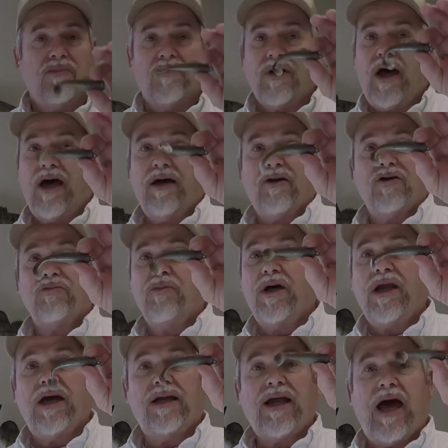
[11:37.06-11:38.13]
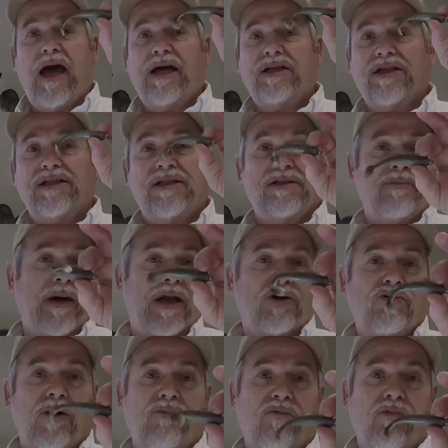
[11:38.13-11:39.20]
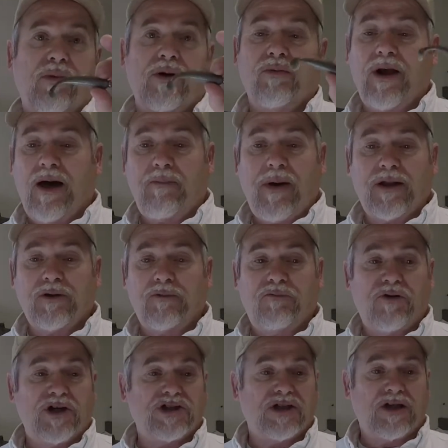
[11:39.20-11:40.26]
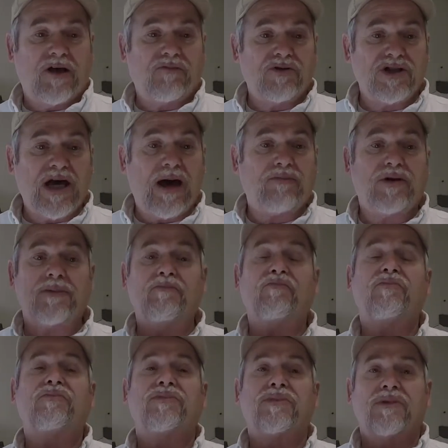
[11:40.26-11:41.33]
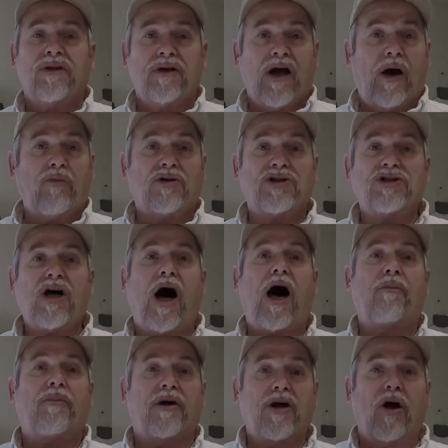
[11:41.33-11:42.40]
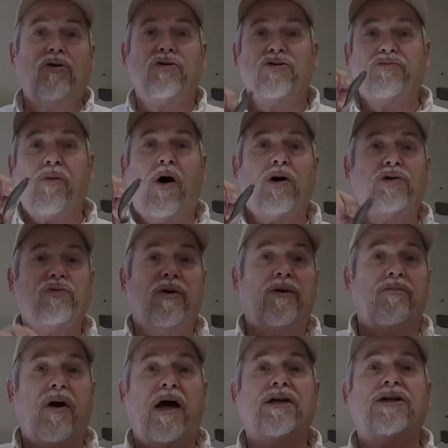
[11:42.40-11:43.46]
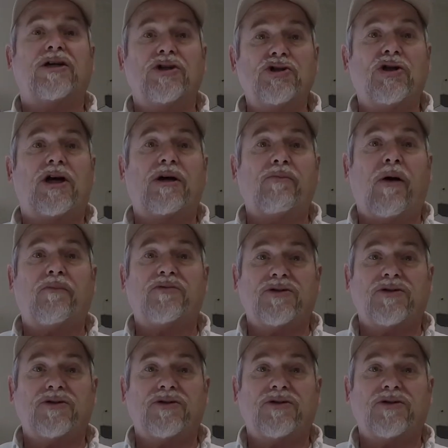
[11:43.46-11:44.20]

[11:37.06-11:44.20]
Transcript: hey, there's many a days this has made a trip for me. When I'm out there fishing, nothing's happening, I will stop and go to small swim baits and usually come up with